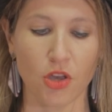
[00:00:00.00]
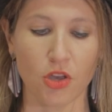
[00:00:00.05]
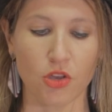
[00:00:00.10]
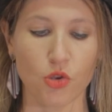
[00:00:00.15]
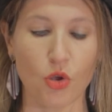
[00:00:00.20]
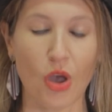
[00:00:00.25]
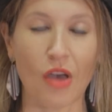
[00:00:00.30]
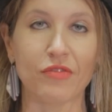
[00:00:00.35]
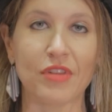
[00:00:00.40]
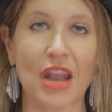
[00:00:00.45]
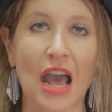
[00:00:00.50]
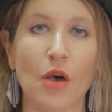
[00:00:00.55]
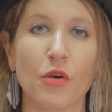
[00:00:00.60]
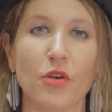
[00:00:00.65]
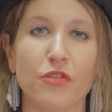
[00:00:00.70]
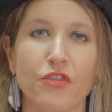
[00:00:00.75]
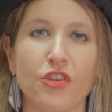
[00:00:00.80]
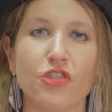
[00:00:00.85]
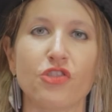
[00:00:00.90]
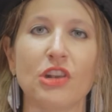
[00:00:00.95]
You have now
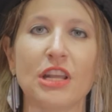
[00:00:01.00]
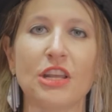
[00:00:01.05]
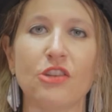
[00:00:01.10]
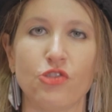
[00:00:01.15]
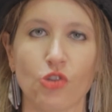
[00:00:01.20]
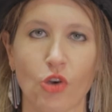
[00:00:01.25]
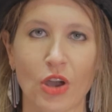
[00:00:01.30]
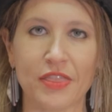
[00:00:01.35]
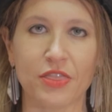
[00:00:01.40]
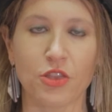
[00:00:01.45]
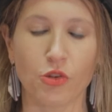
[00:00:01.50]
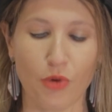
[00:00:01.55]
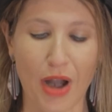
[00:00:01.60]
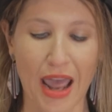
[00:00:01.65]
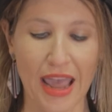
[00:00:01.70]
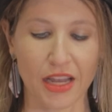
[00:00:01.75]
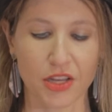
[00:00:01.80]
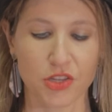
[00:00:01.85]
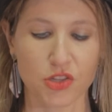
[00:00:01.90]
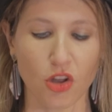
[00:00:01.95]
officially joined the
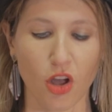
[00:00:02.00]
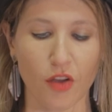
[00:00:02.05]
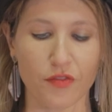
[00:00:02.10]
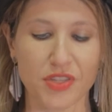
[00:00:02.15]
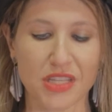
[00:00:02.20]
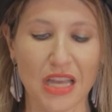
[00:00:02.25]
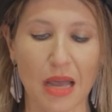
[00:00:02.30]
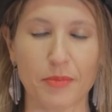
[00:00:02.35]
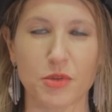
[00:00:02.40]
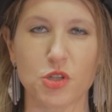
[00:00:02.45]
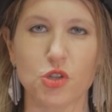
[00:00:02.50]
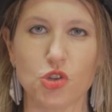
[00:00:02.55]
ranks of some